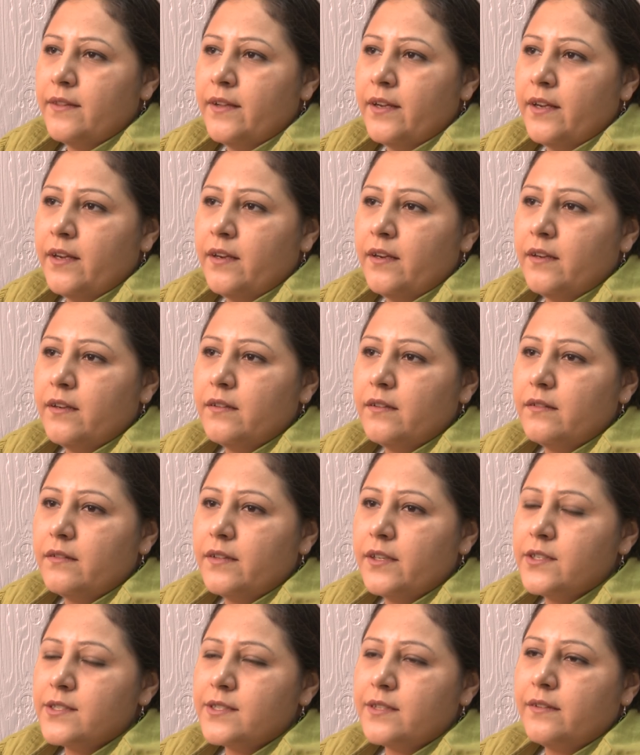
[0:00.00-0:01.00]
they,
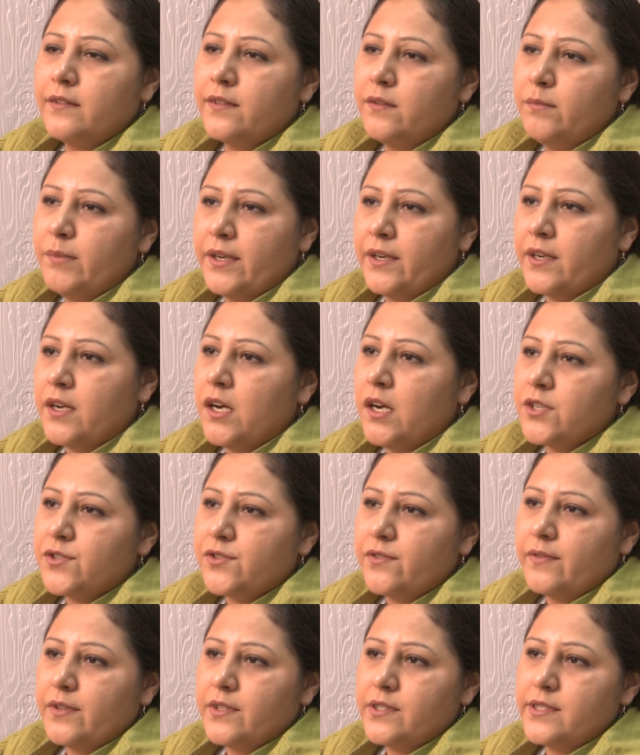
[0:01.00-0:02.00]
there's a little bit of
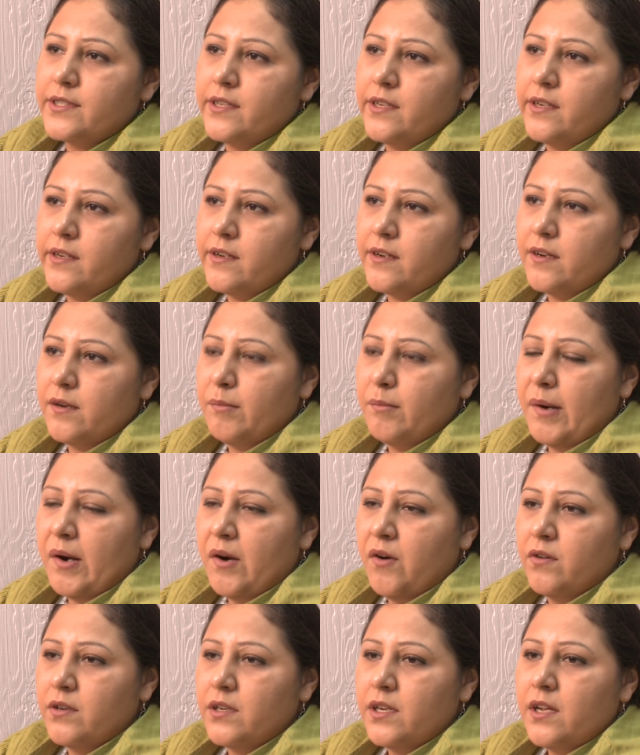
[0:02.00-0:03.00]
controversy
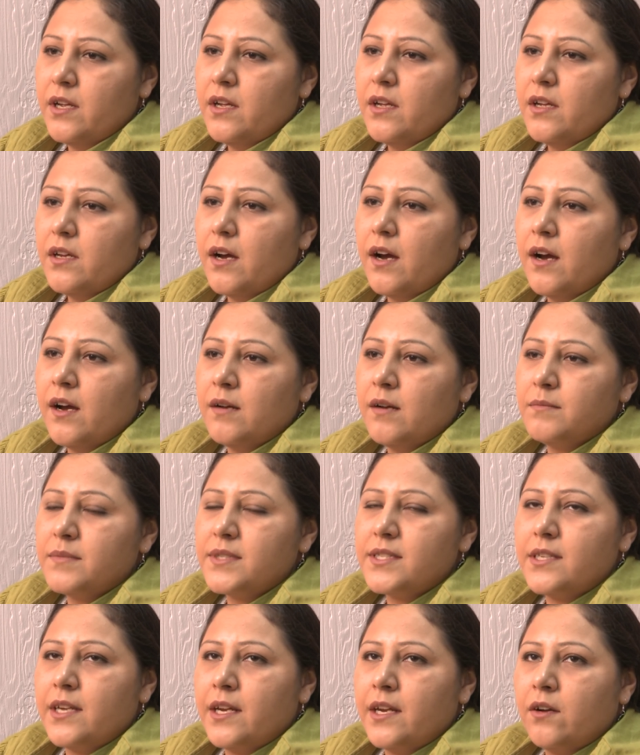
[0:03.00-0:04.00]
about um,
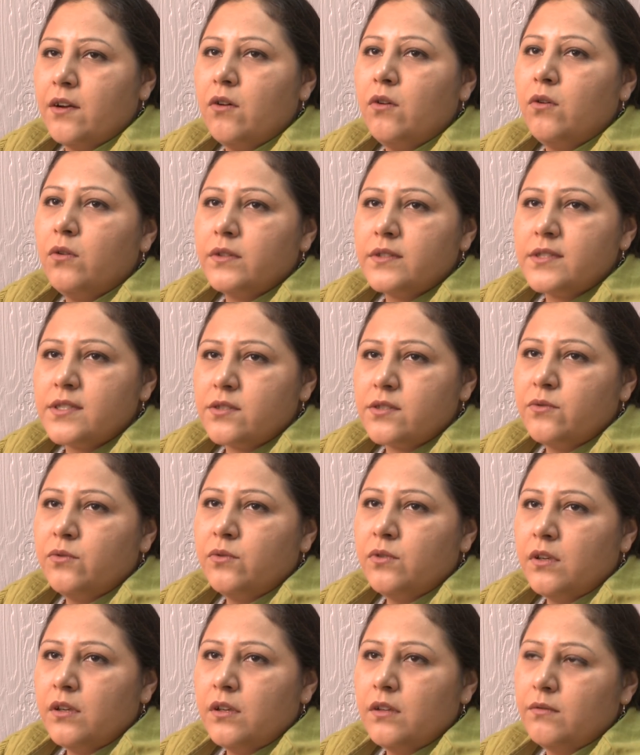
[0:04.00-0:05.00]
staying old
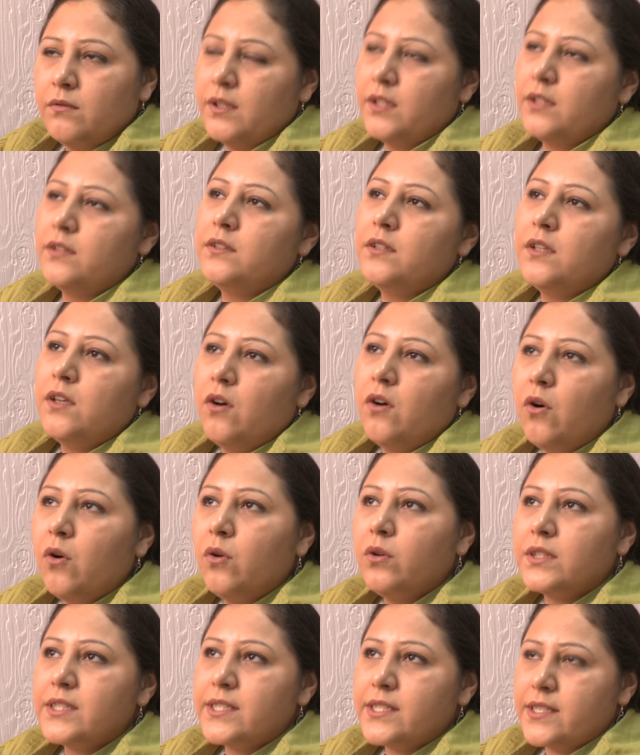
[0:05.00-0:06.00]
school. Well,
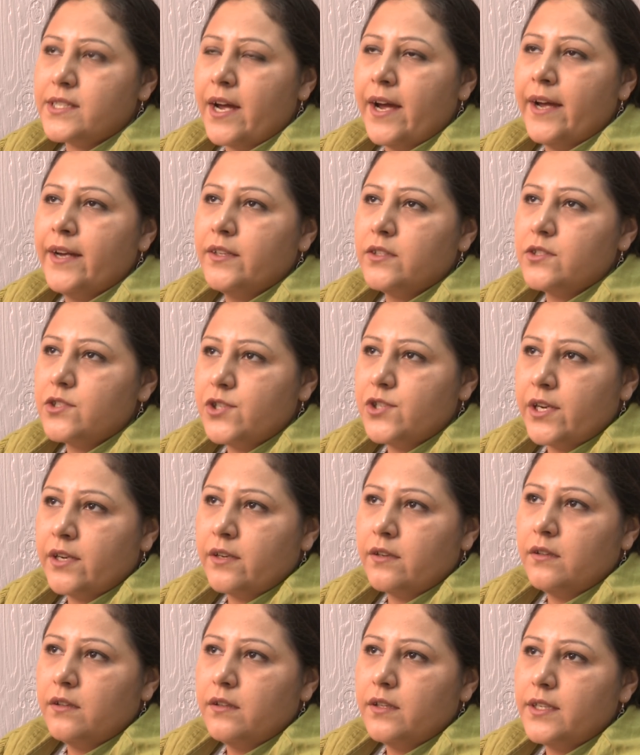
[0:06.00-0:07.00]
old style
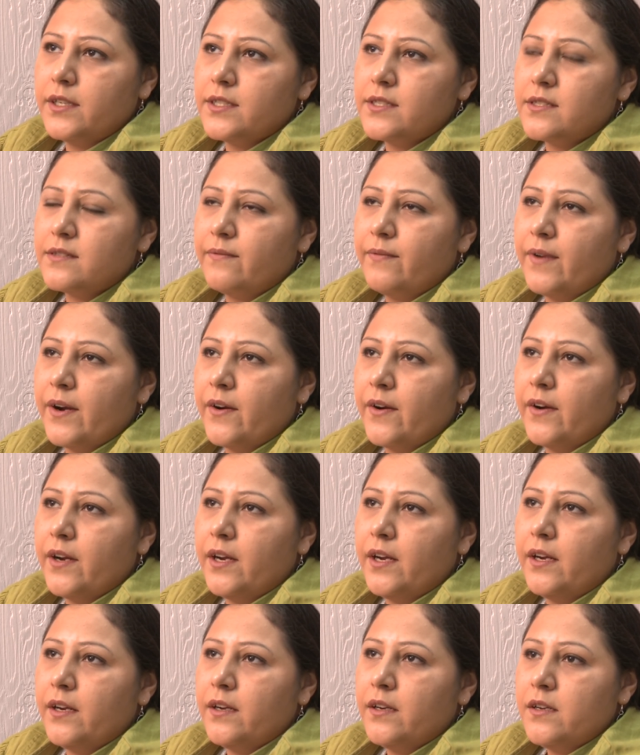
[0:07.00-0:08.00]
jingle is
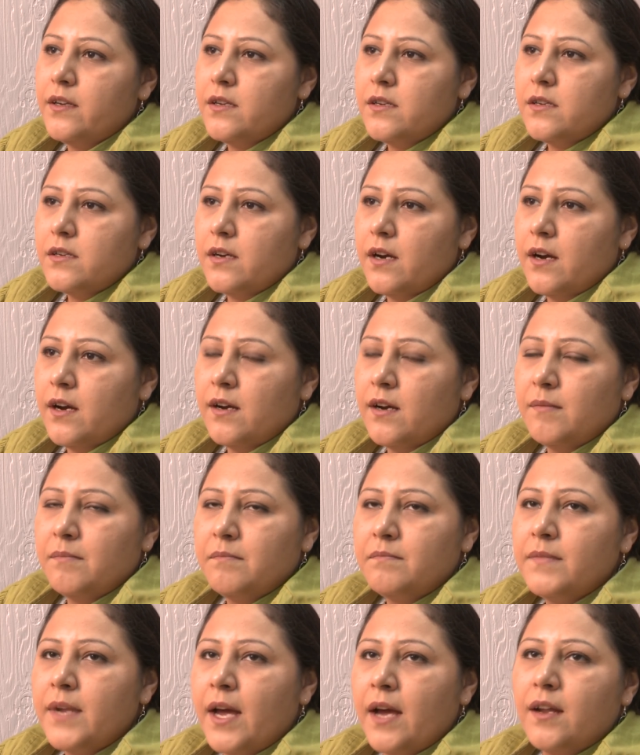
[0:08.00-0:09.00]
very,
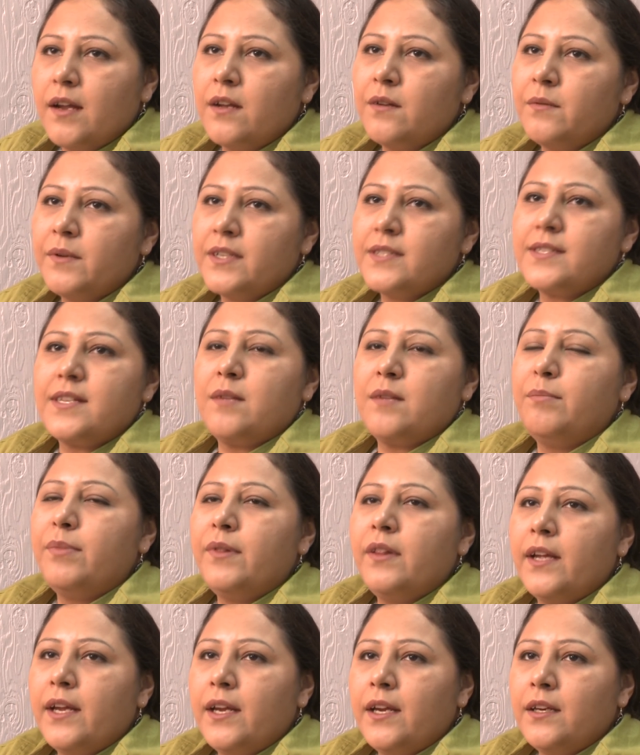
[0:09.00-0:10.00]
um, not, I don't want to say
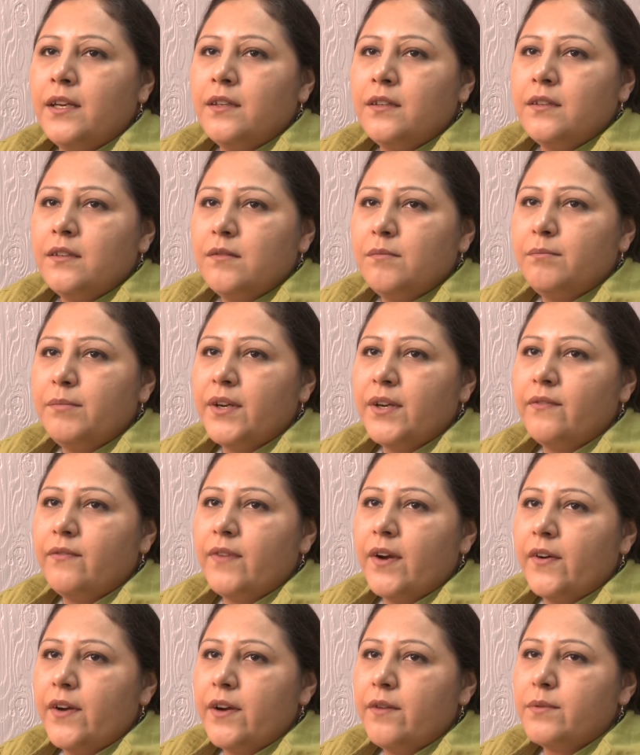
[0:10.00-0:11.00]
plain, but
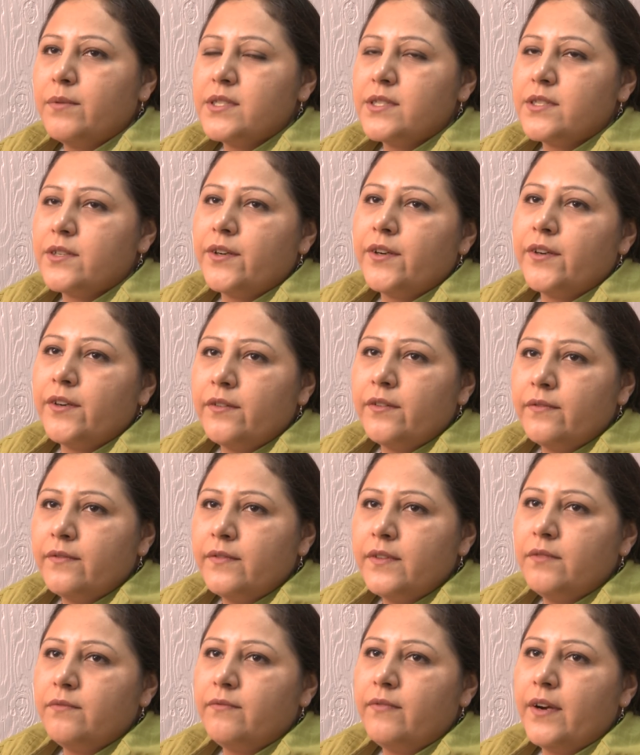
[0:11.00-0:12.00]
very
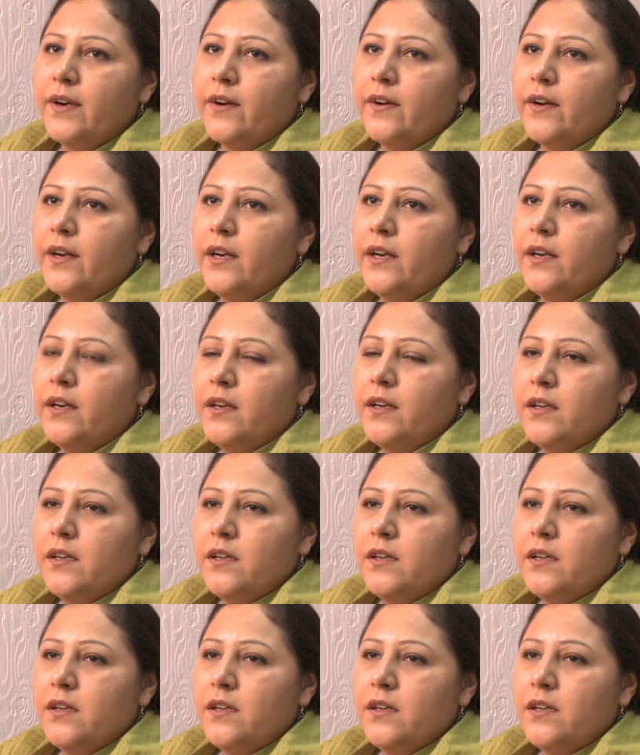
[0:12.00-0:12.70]
reserved, very